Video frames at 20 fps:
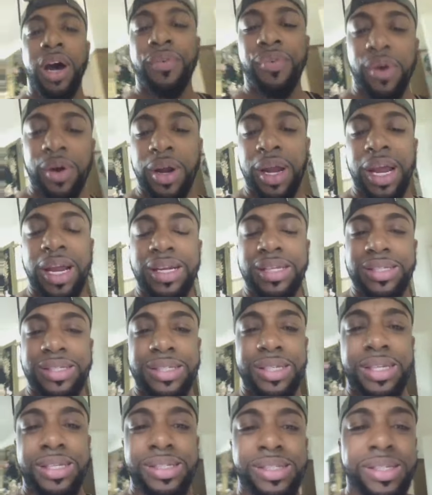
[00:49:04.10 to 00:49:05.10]
of her
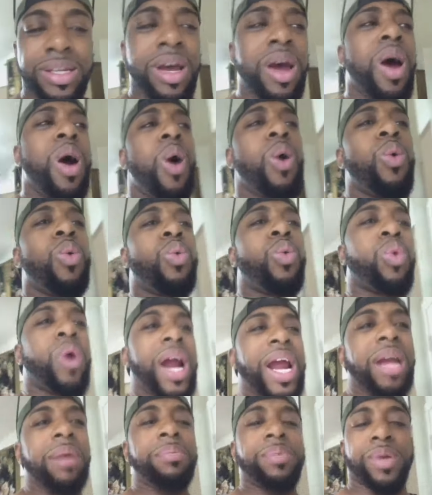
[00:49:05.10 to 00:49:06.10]
innocence,
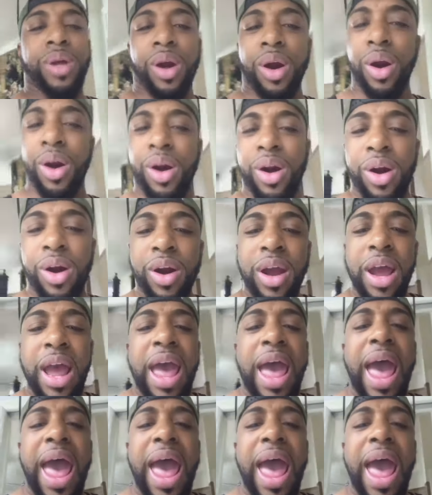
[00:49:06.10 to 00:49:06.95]
raped her,